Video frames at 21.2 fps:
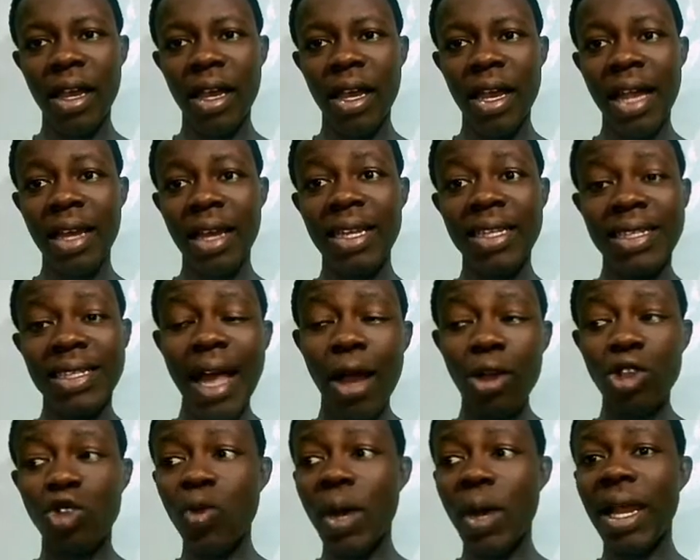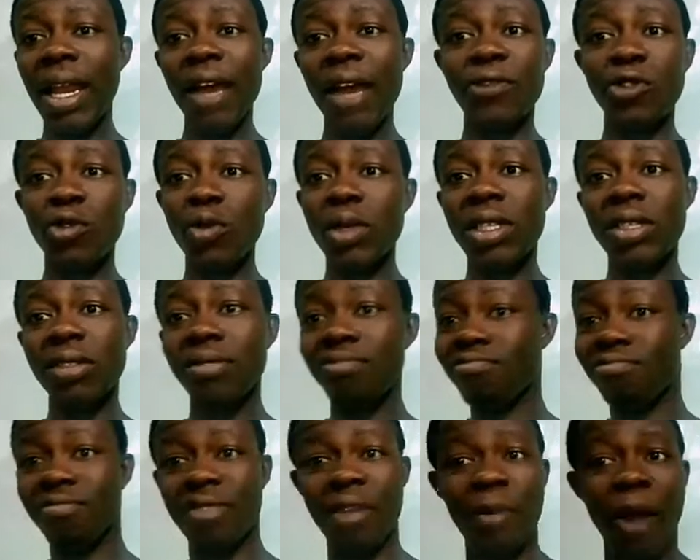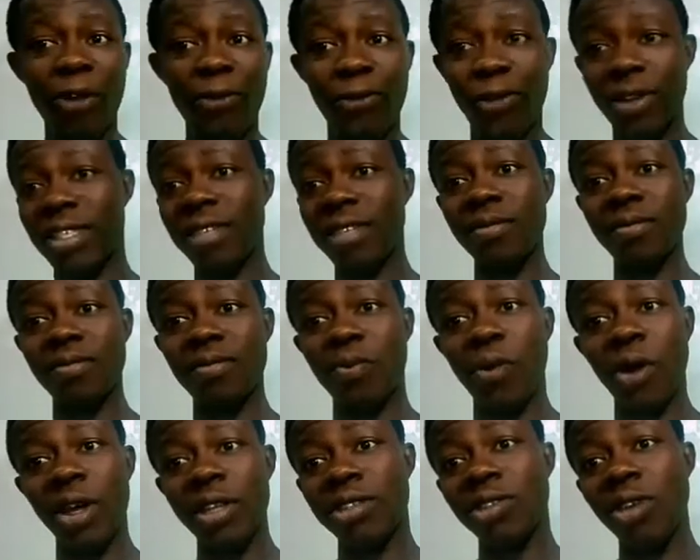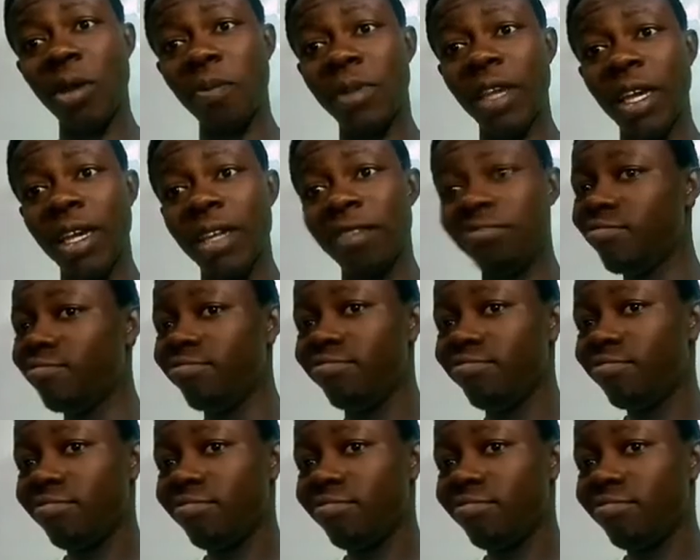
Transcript: and the south were left with about 14 point something